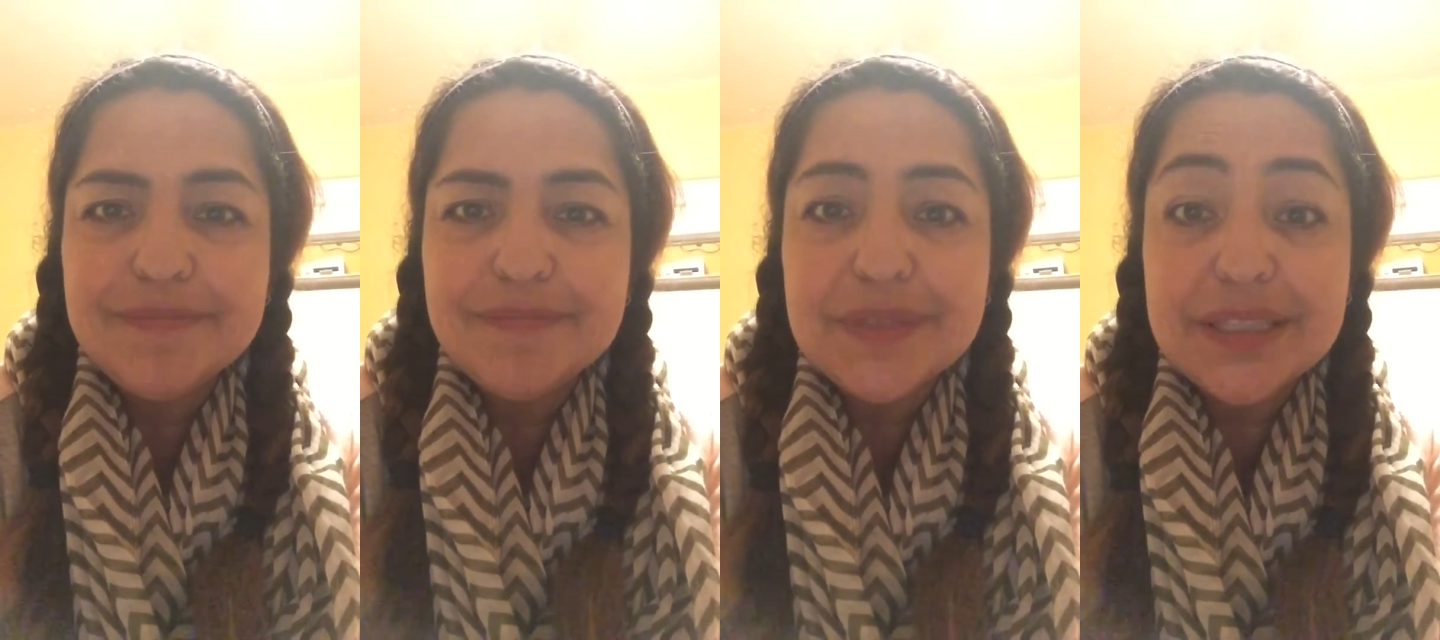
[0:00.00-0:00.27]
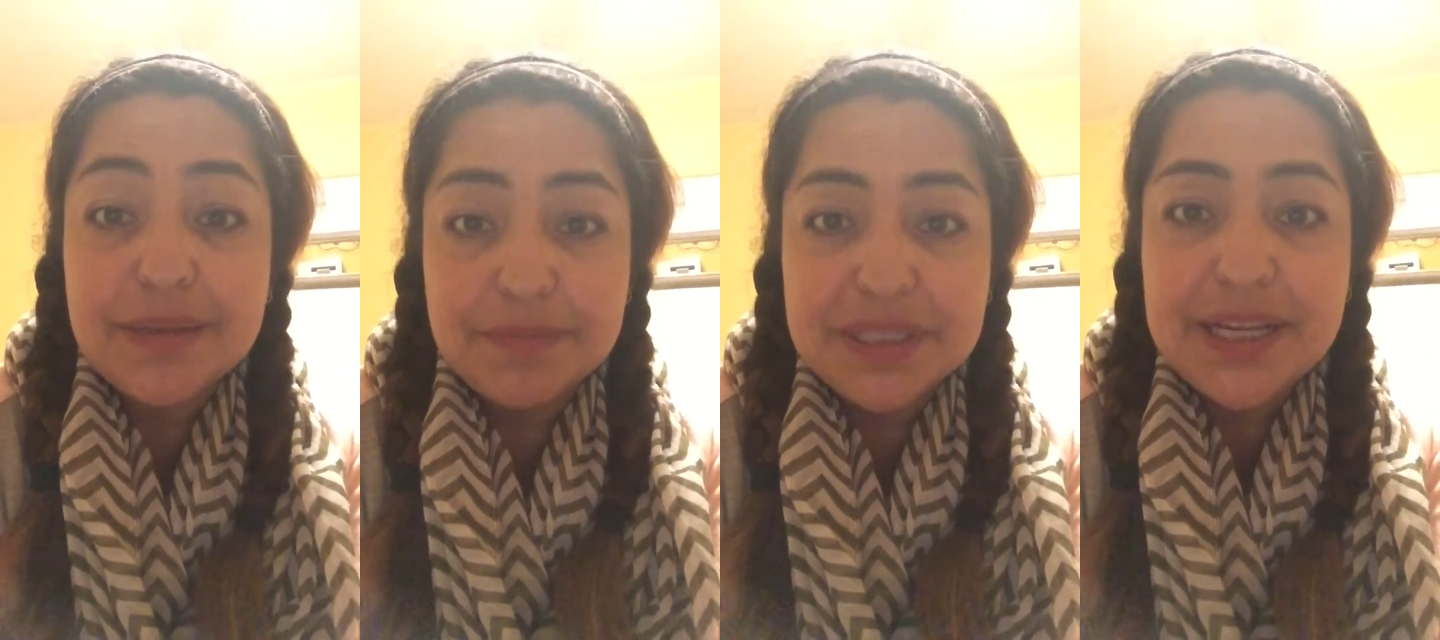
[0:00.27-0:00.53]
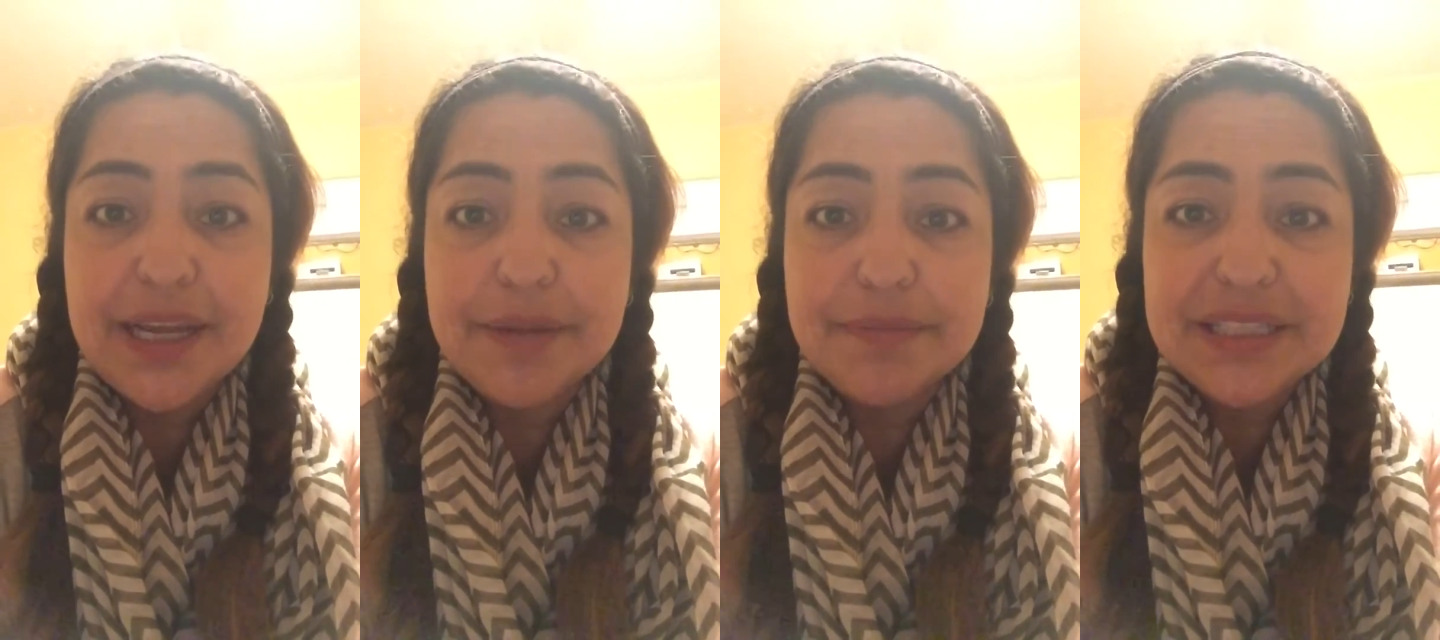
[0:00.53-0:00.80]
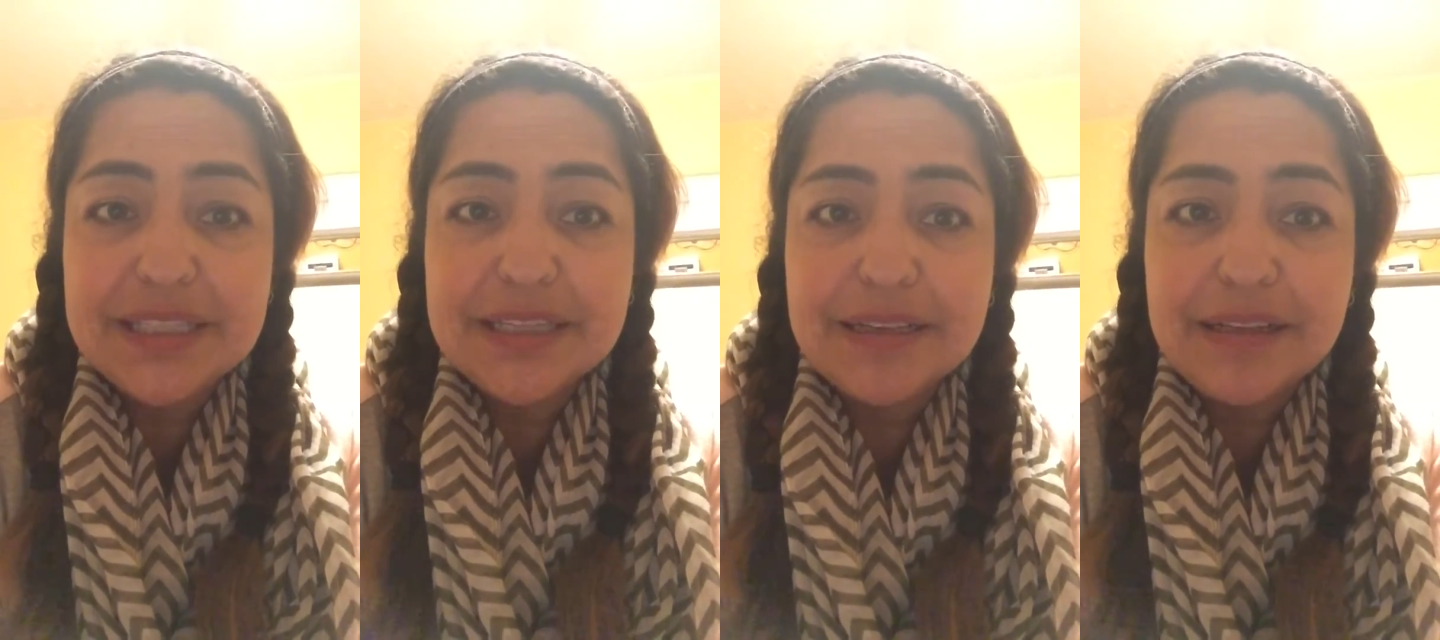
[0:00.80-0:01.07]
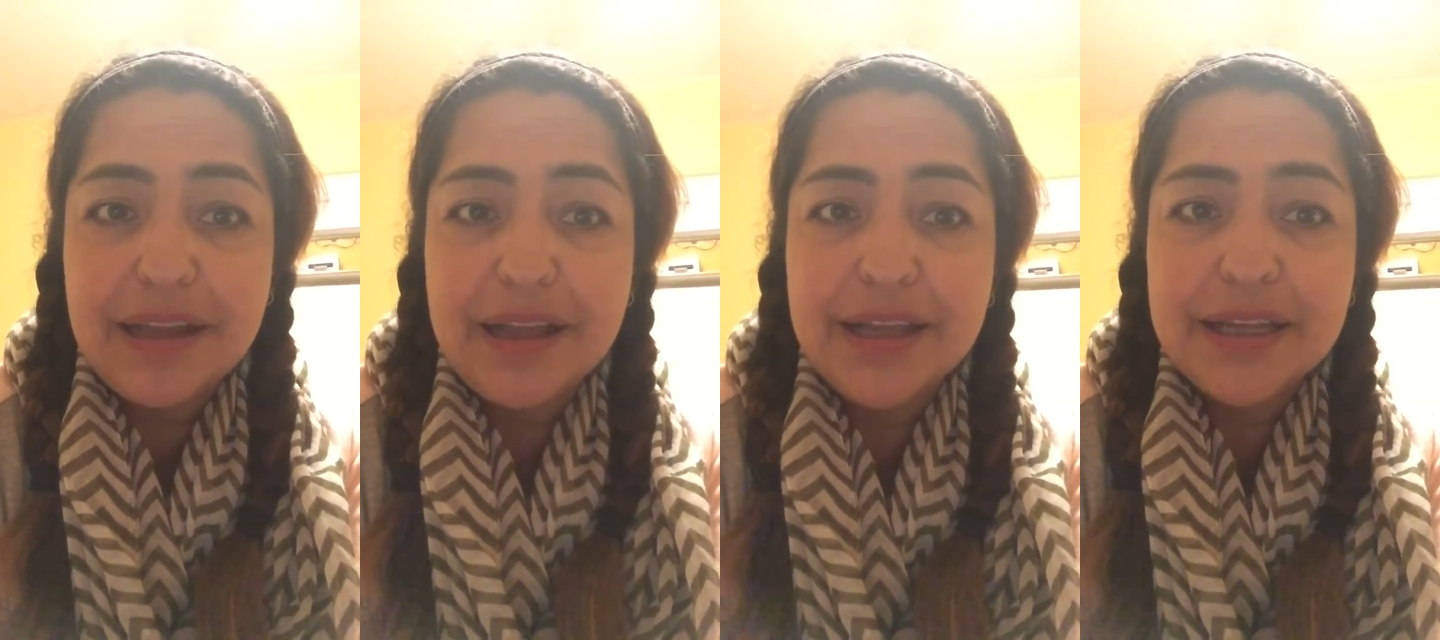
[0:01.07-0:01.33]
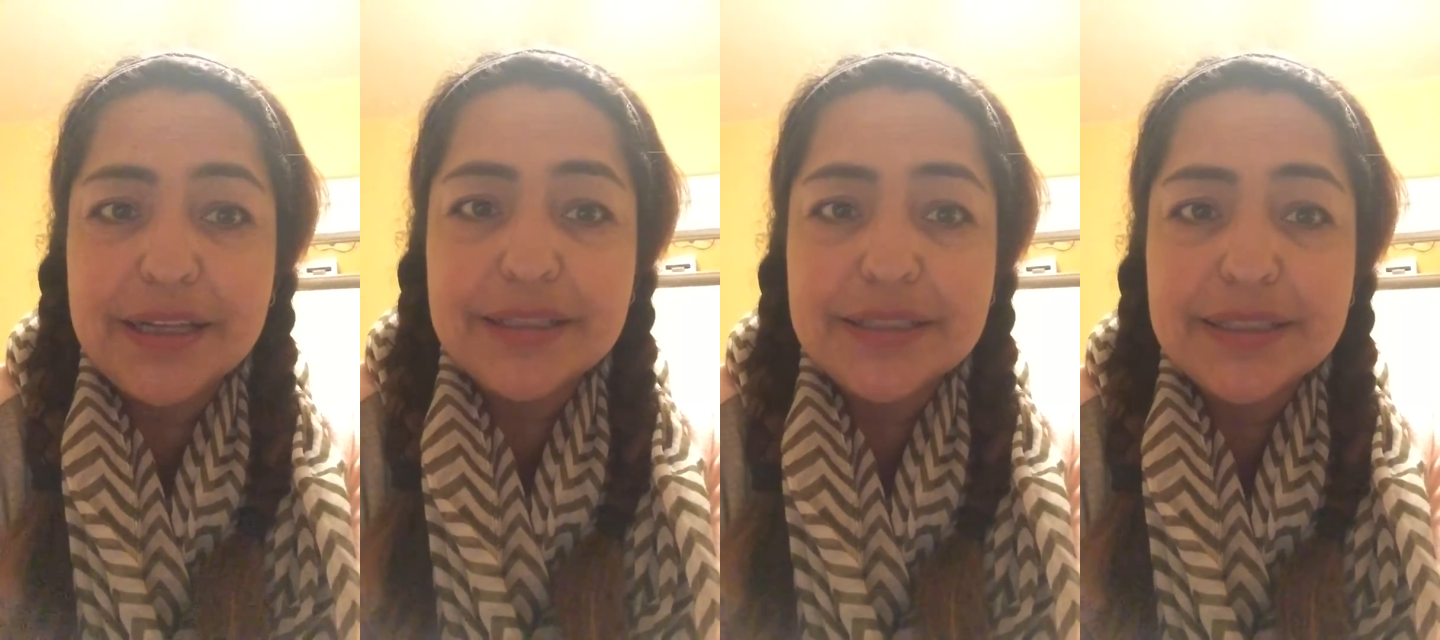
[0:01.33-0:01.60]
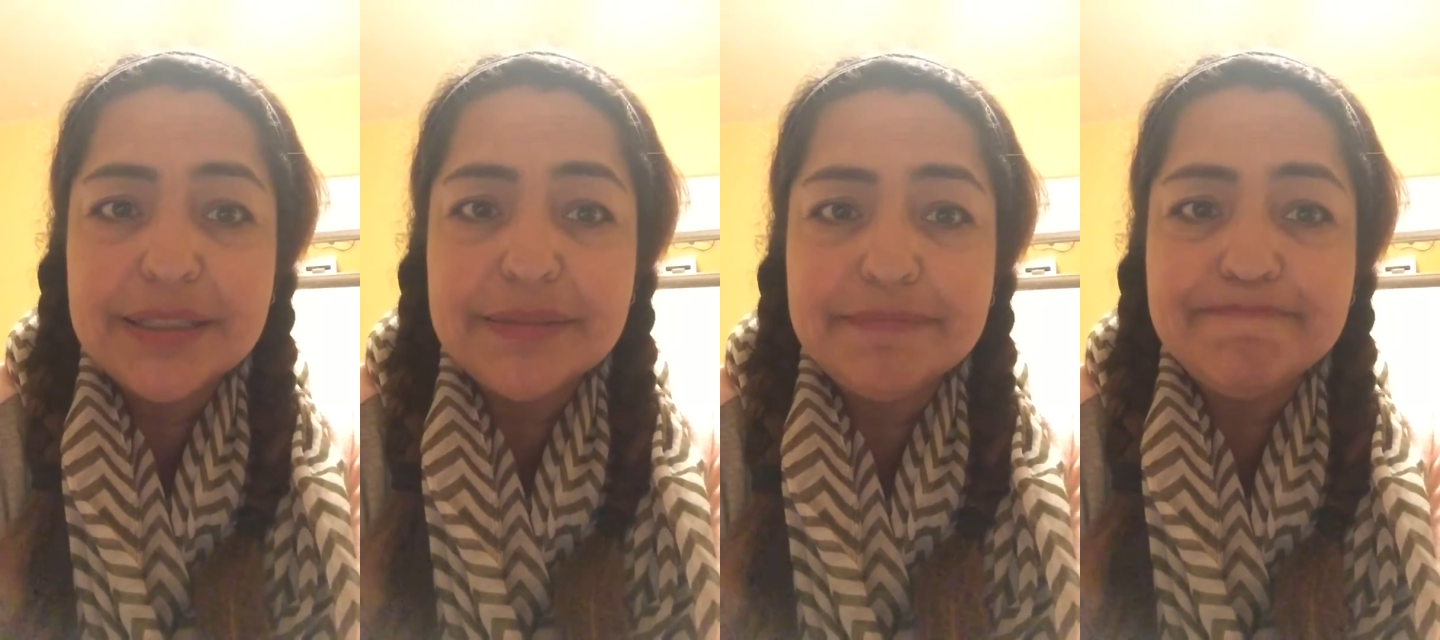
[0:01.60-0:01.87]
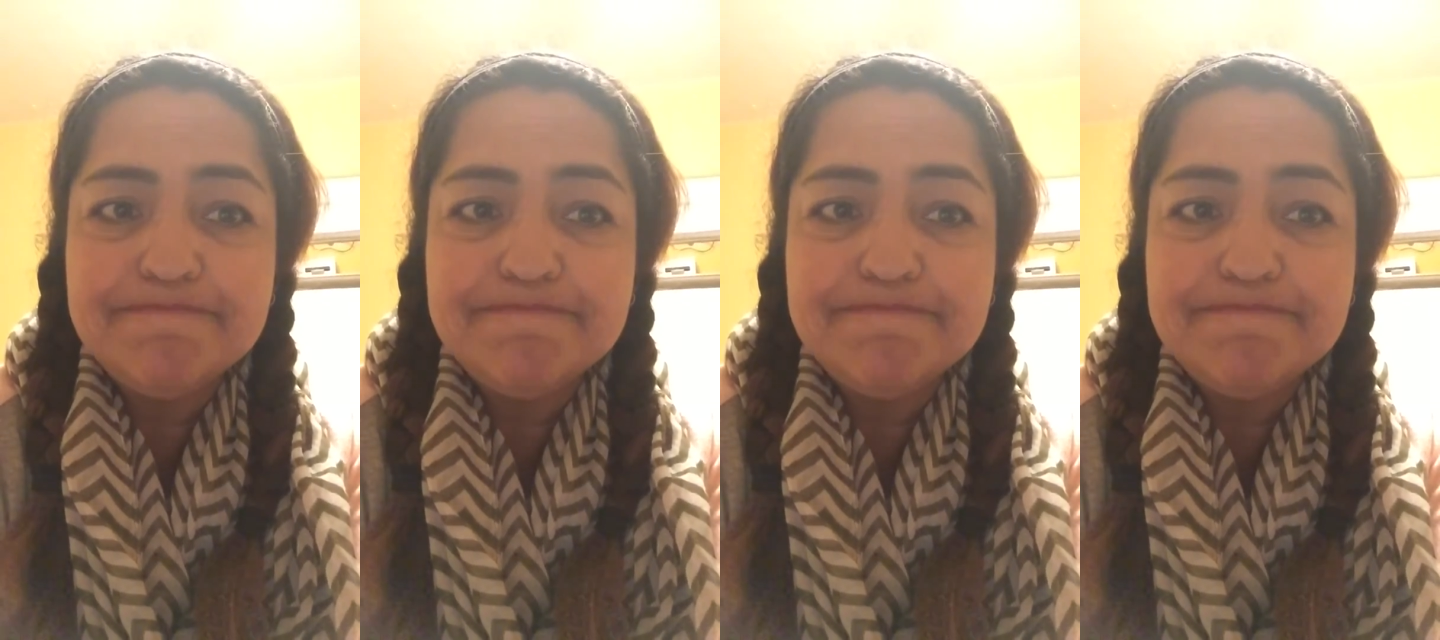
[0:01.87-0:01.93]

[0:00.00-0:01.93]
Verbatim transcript: sometimes declines,